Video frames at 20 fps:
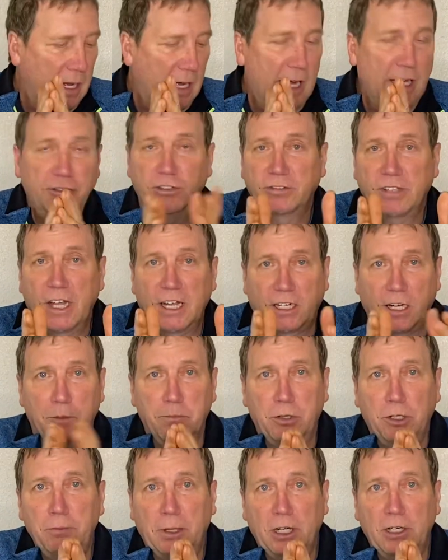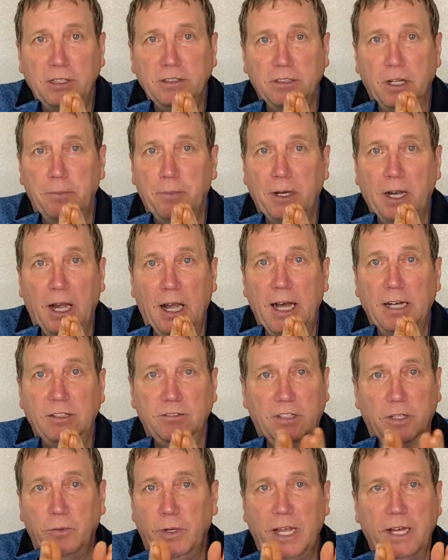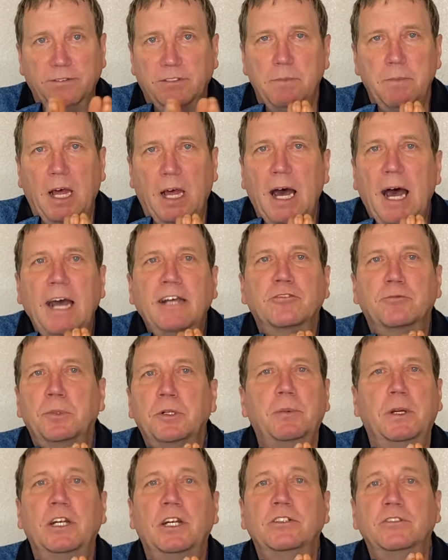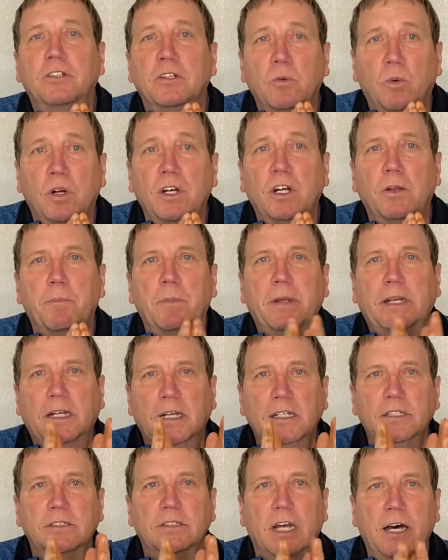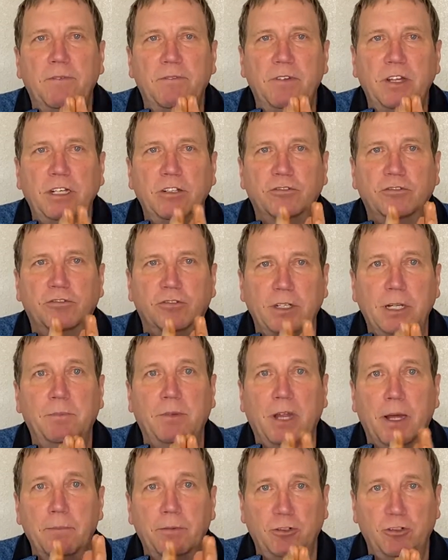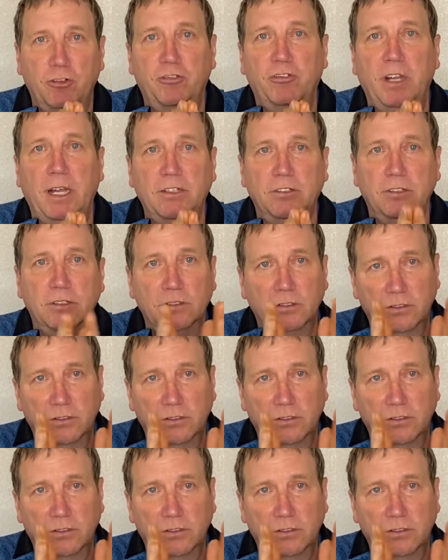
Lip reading: Just like our blueberries up in Alaska. We have some of the highest blueberries in the world because of the extreme temperature changes.